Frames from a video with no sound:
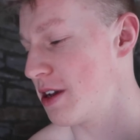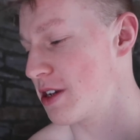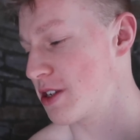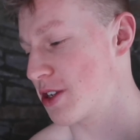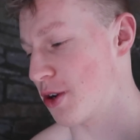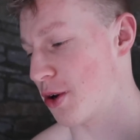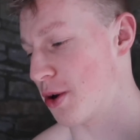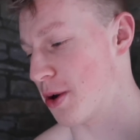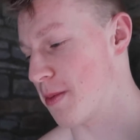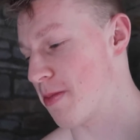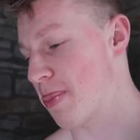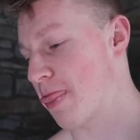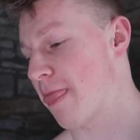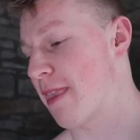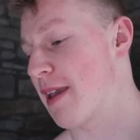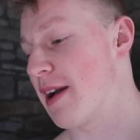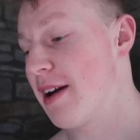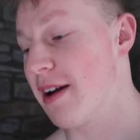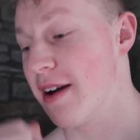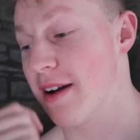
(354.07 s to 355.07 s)
So
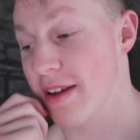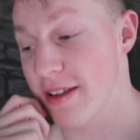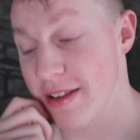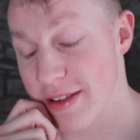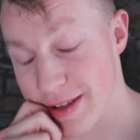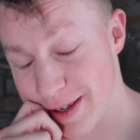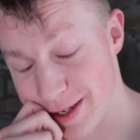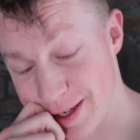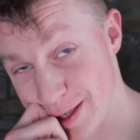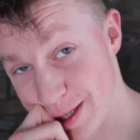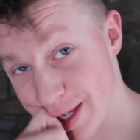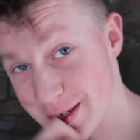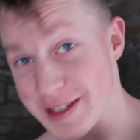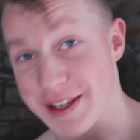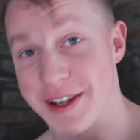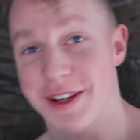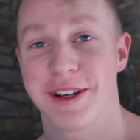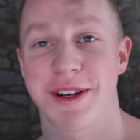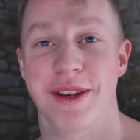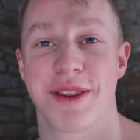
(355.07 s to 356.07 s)
that's
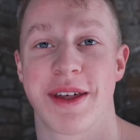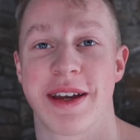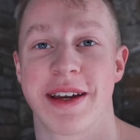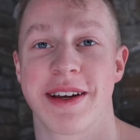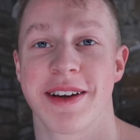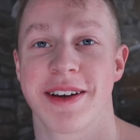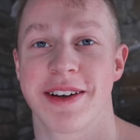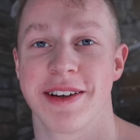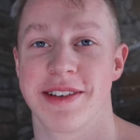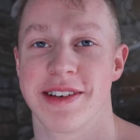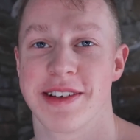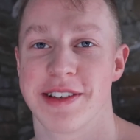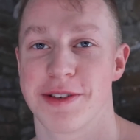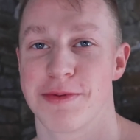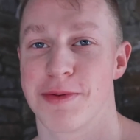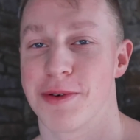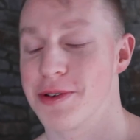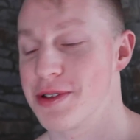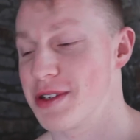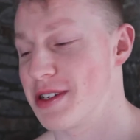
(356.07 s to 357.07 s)
a good thing, because I
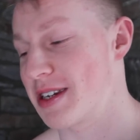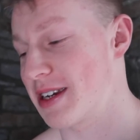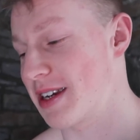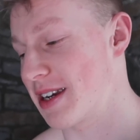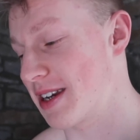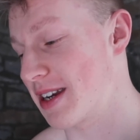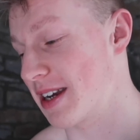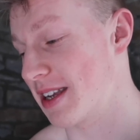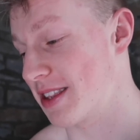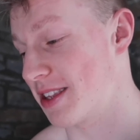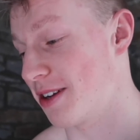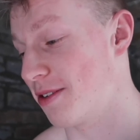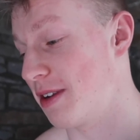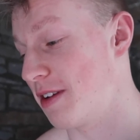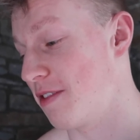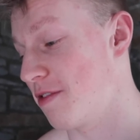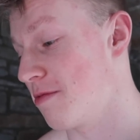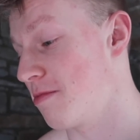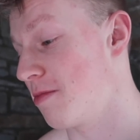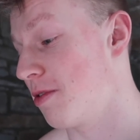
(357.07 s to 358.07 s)
suppose I can cut down
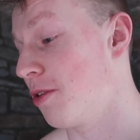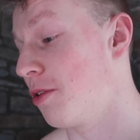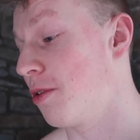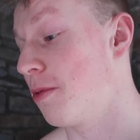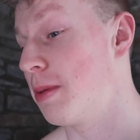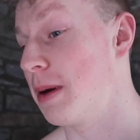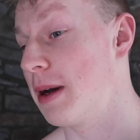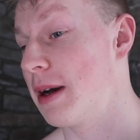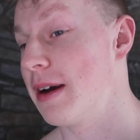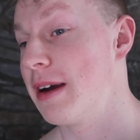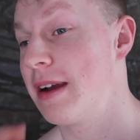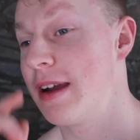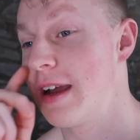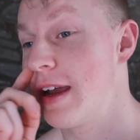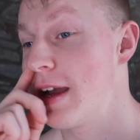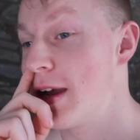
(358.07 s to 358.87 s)
even more, but